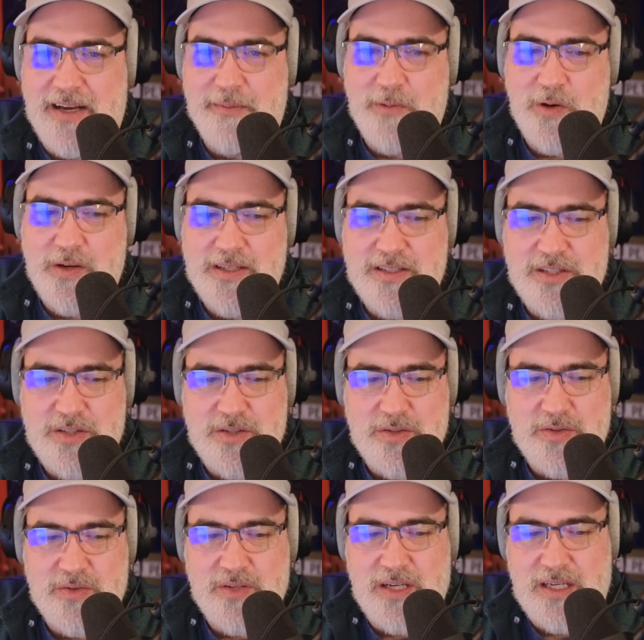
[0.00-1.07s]
I'm going
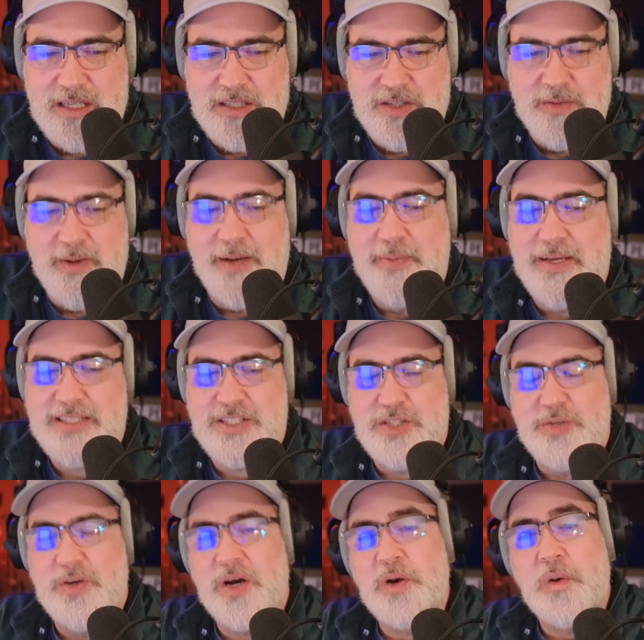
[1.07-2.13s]
to do my best
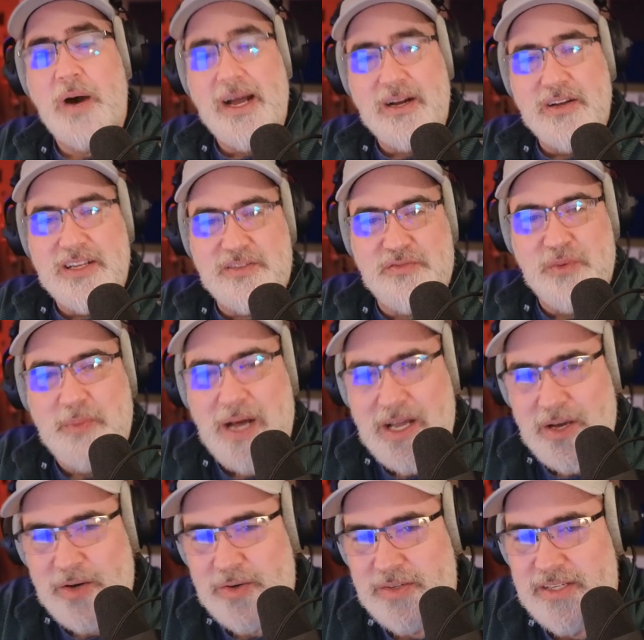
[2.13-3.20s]
to acquire it for
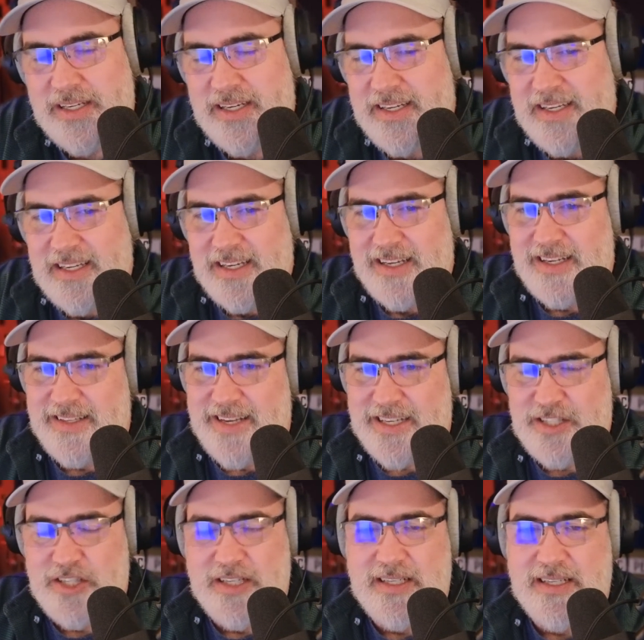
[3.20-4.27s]
my own
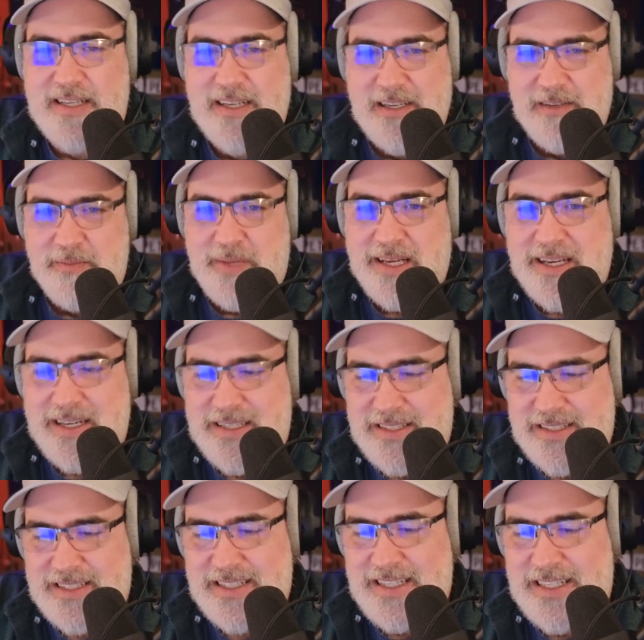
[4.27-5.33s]
collection
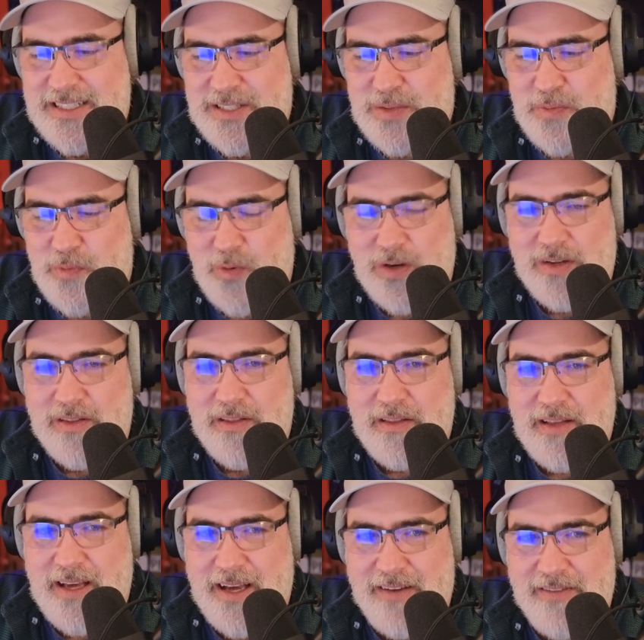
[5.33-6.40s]
because it's worth
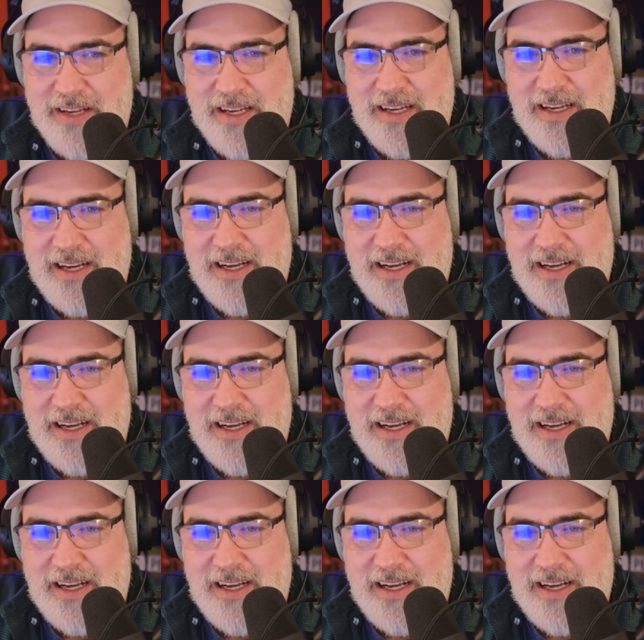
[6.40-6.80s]
having.